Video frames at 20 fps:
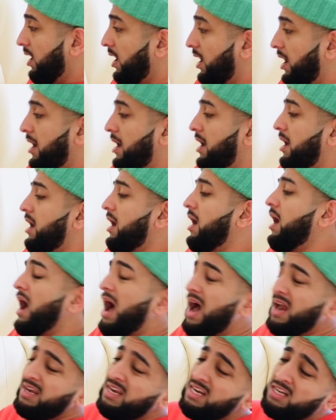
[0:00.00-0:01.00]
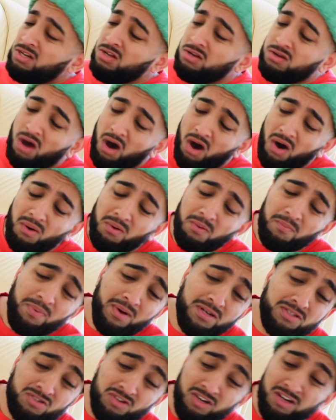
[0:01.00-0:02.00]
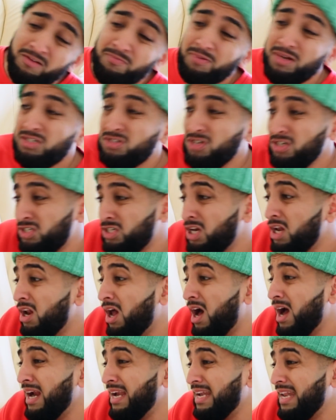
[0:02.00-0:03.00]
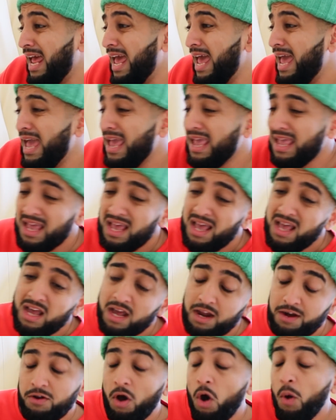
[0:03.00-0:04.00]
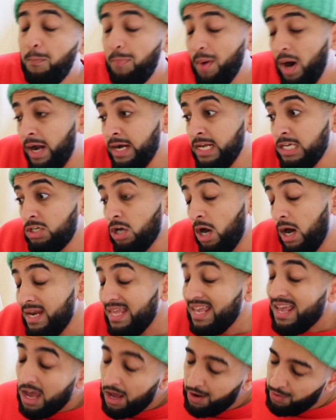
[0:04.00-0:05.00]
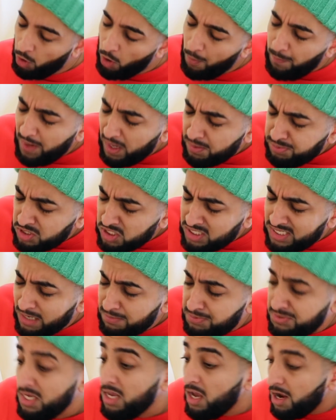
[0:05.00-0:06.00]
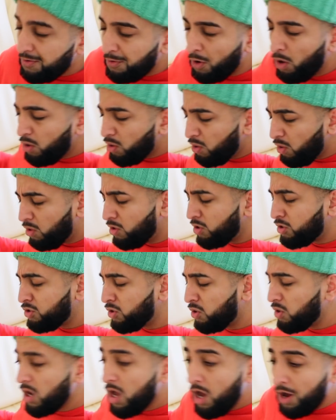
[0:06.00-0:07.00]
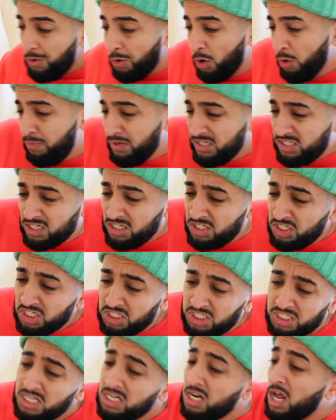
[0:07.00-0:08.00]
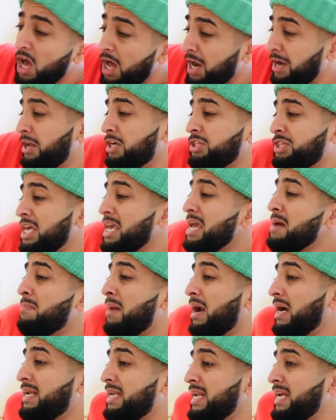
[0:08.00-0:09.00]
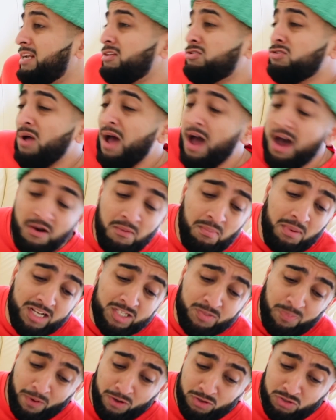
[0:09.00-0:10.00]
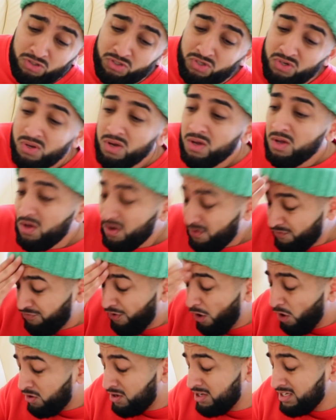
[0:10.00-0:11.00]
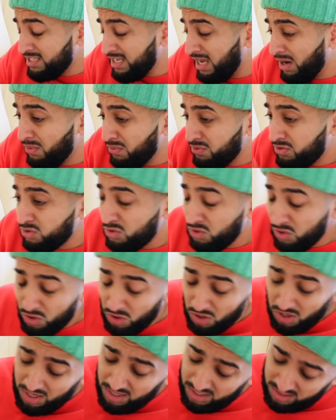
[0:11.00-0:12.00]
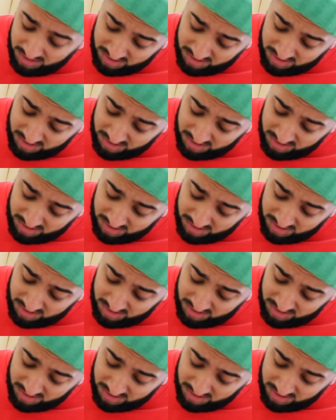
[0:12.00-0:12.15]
Uh, I need to go, but it's gonna be such a long day. No Pani Shani, no Pepsi Shepsi, no Coke Shoke, no Biscuit Biscuit, nothing in my tent, so how am I supposed to focus out of school?